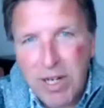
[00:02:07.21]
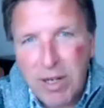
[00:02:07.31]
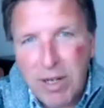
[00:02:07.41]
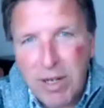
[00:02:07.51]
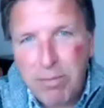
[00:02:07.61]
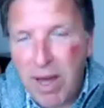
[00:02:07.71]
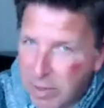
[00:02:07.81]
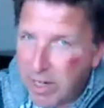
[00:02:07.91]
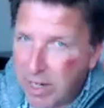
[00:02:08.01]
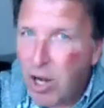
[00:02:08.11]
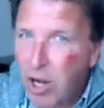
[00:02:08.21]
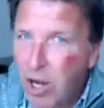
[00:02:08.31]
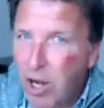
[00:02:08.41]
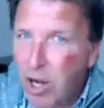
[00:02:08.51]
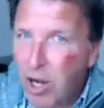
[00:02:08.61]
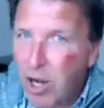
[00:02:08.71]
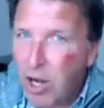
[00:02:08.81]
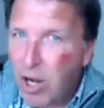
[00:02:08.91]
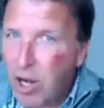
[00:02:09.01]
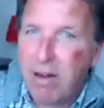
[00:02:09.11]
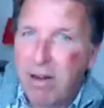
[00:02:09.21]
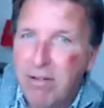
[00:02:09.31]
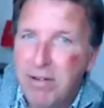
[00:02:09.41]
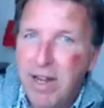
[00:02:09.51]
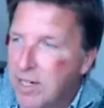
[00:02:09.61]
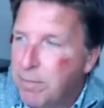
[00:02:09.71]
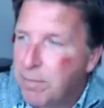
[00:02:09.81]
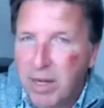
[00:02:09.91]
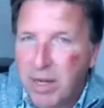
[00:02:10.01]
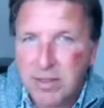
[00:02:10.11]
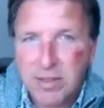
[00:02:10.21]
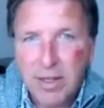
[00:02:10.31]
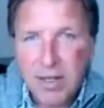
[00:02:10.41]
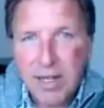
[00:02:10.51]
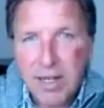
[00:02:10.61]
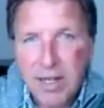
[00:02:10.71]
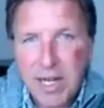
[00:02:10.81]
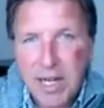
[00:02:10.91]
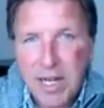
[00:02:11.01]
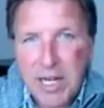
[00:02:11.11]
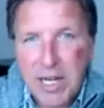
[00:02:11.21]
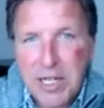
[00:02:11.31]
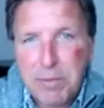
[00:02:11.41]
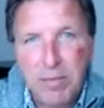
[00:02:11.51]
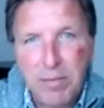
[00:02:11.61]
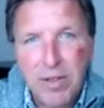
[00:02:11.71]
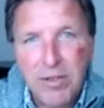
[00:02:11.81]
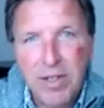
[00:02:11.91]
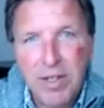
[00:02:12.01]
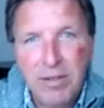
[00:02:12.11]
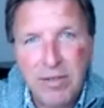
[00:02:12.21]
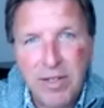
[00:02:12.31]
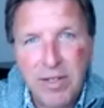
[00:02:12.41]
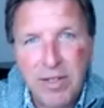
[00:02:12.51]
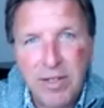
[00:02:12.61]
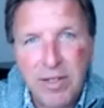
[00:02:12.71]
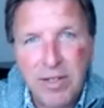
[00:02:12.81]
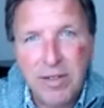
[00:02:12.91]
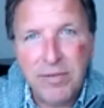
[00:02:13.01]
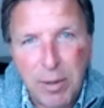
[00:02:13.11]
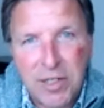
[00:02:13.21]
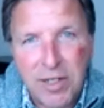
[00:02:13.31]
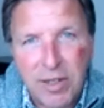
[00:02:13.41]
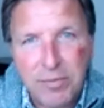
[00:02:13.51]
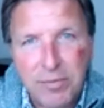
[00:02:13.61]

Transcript: And I mean, I know this background here is not great, but it's better than um, the, the, the linen cupboard, isn't it?